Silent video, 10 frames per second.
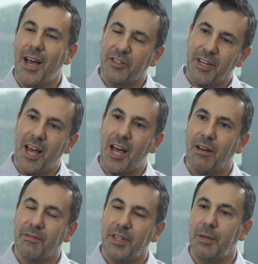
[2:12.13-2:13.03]
actually
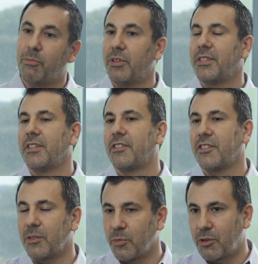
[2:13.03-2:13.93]
have the printing
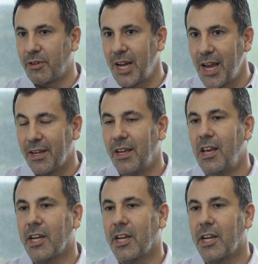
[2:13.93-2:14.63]
system create,